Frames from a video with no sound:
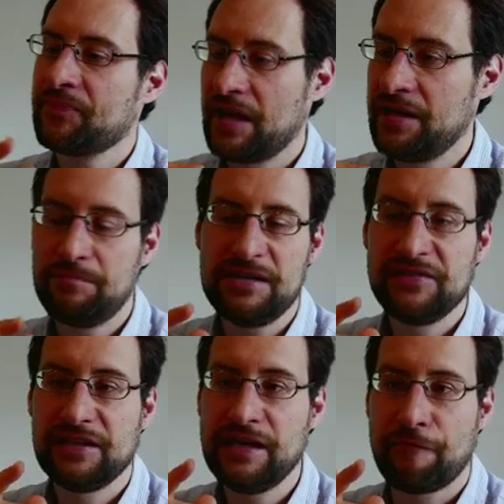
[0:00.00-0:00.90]
and
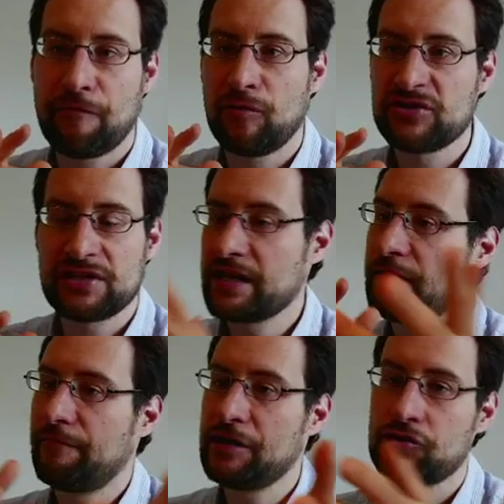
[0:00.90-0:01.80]
basically everyone's like,
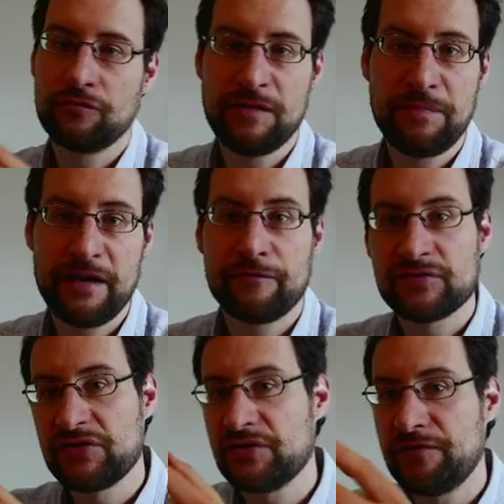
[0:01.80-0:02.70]
yeah, why should we pay
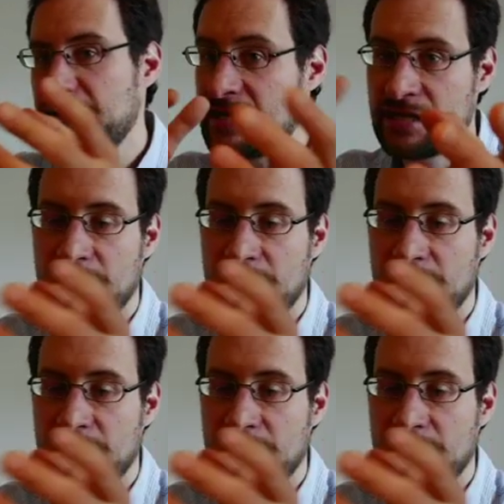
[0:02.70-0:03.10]
for this if we